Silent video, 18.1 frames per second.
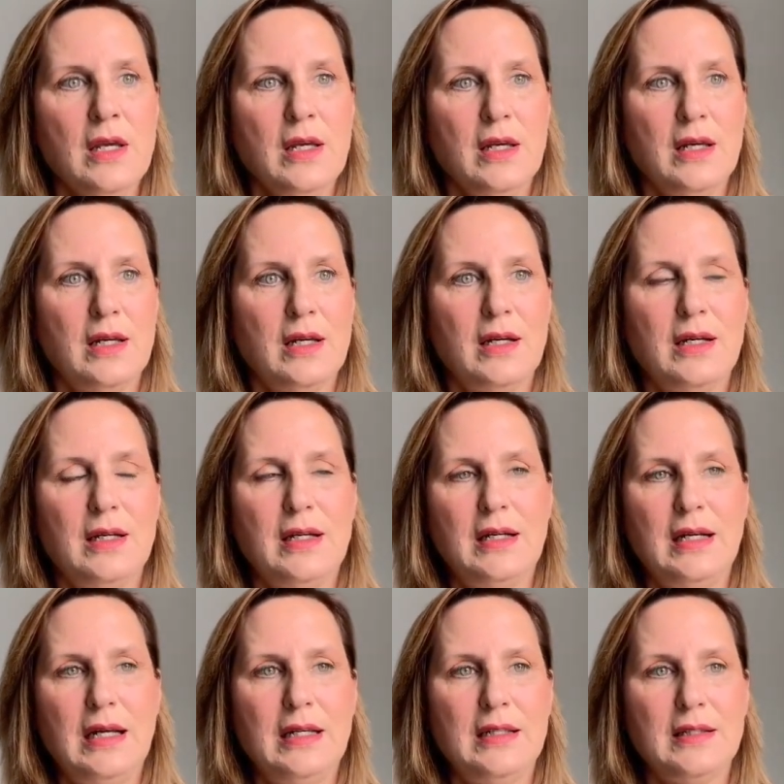
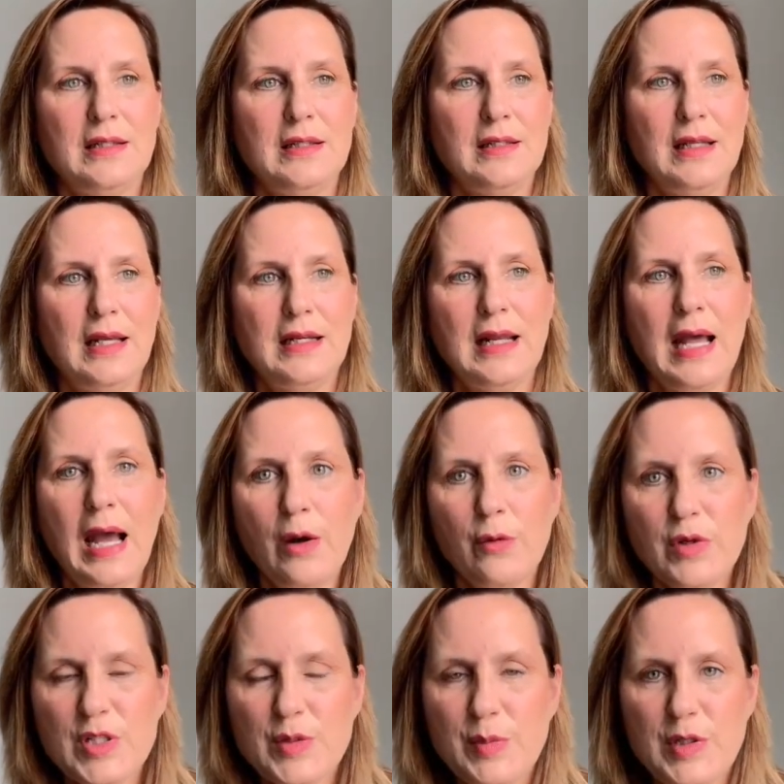and how
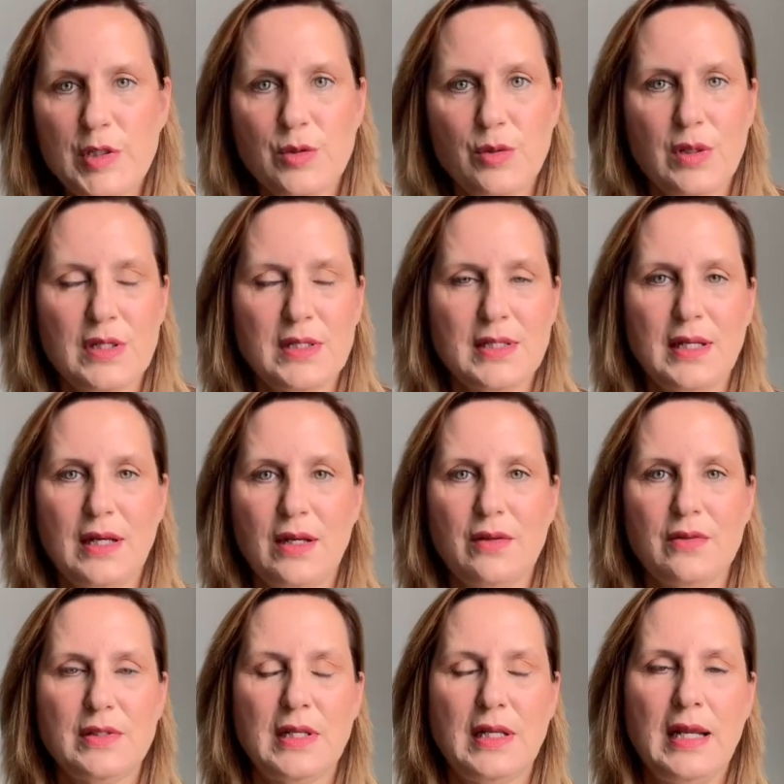we speak to
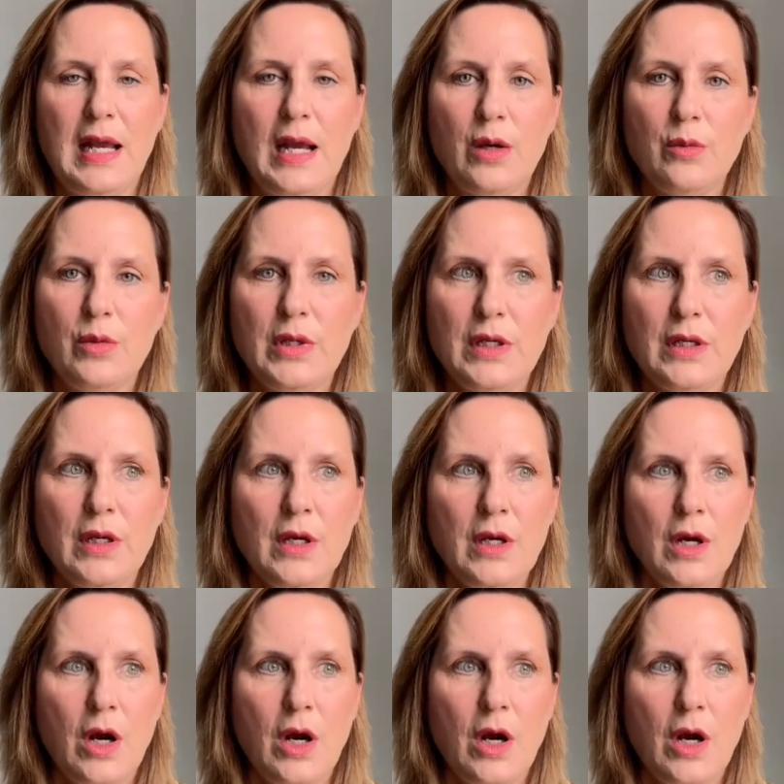ourselves and how we